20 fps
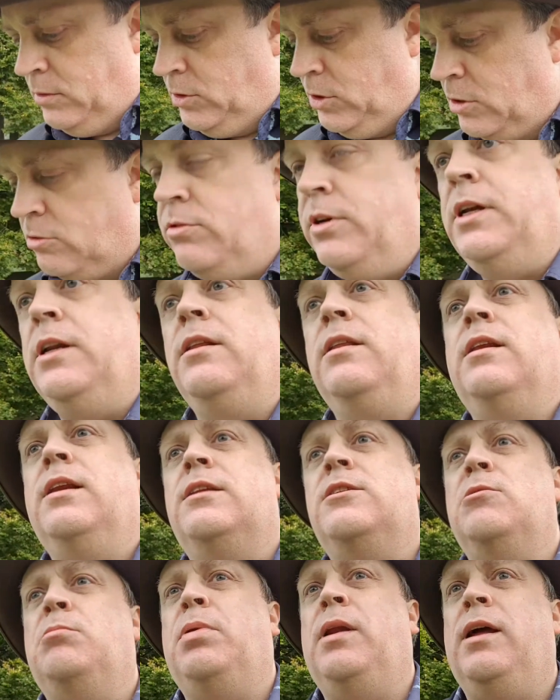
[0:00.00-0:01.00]
just reading the
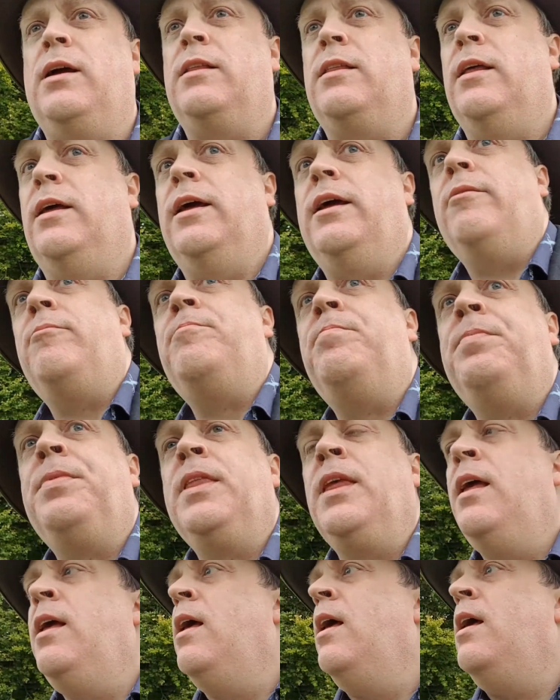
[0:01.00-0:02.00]
little plaque there.
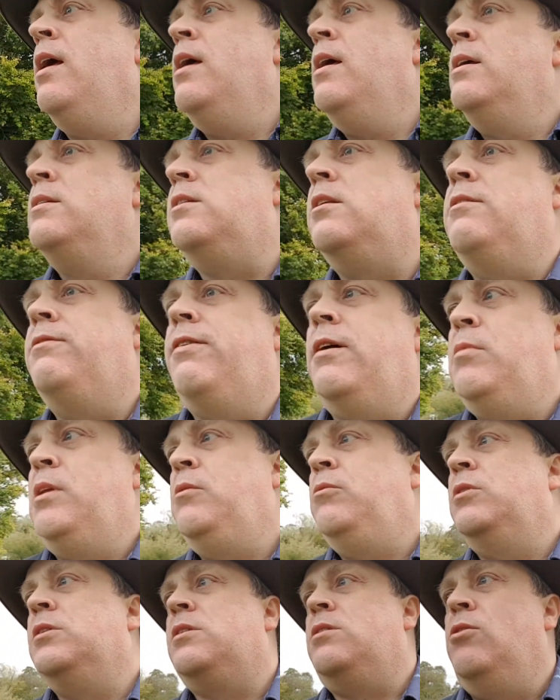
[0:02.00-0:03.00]
So the
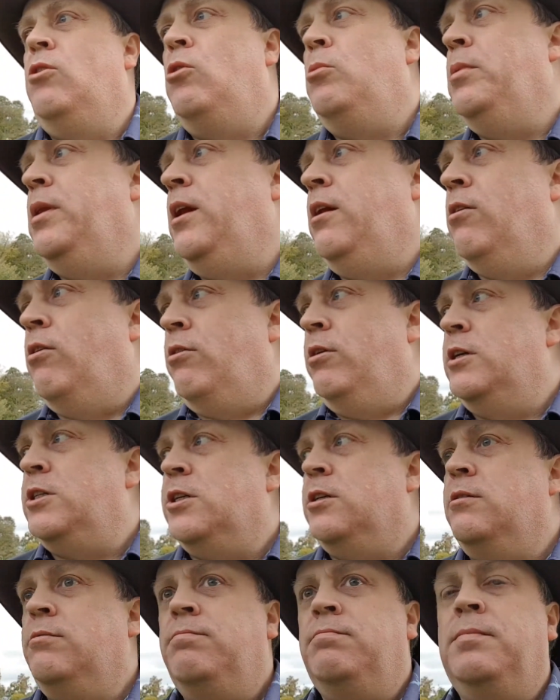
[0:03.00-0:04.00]
family was Norman in
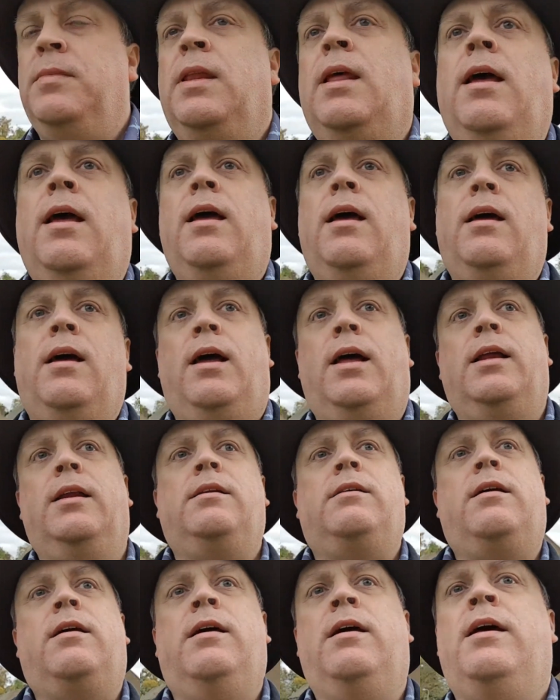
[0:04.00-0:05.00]
origin
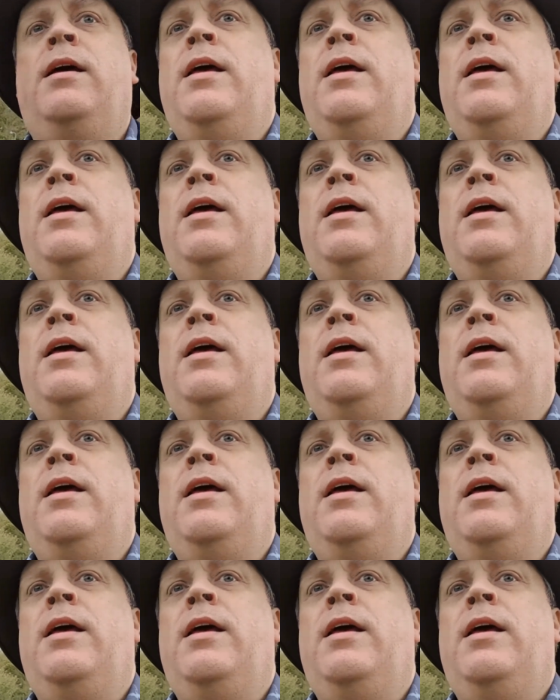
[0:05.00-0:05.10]
and